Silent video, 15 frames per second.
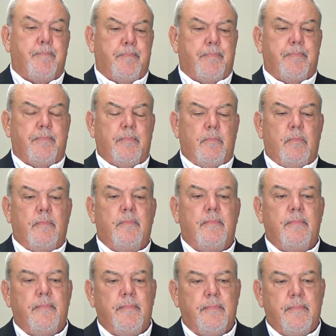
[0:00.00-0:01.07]

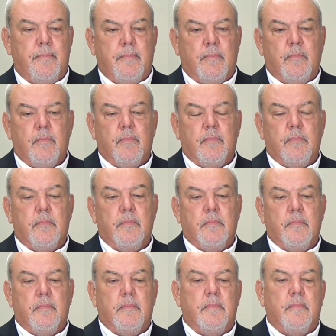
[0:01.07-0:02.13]

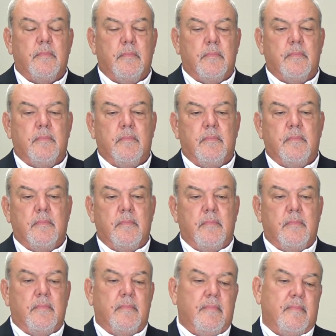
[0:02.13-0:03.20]

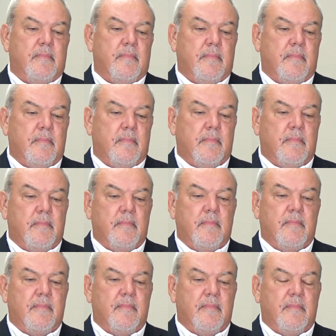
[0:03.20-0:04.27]

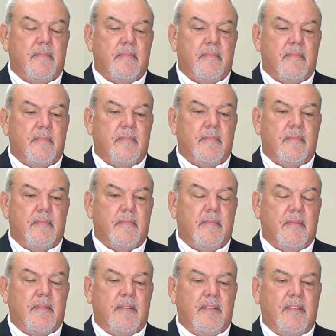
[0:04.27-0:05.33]

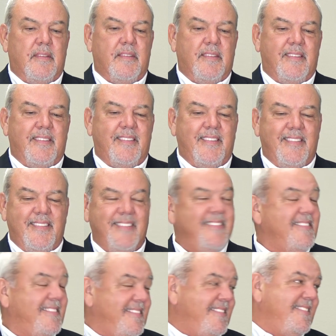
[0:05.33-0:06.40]

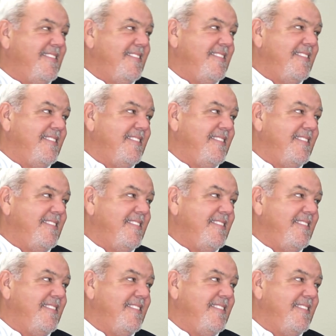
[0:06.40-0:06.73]
[no speech]